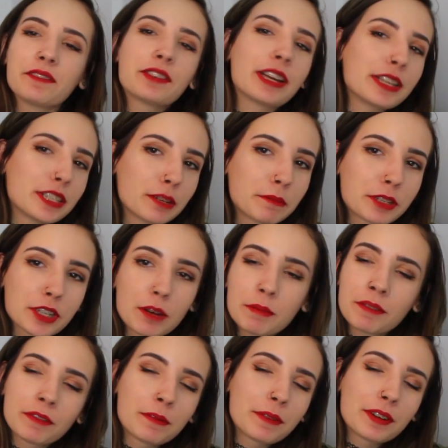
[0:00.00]
I love you guys so much. I
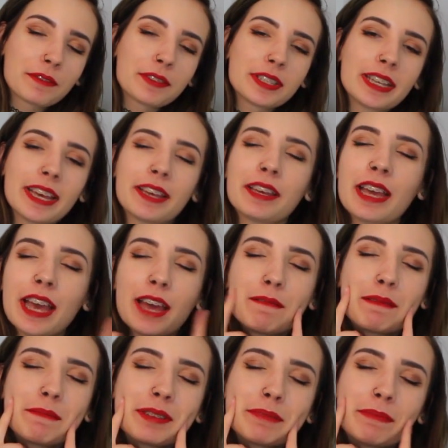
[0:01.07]
hope you have a wonderful day.
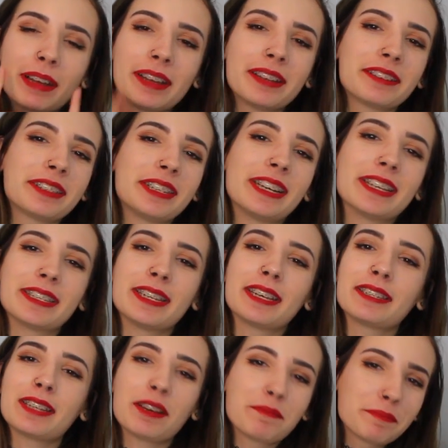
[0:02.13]
Remember to smile, and I'll see you guys
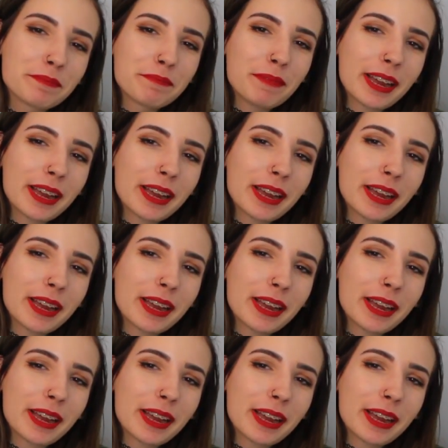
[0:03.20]
next time.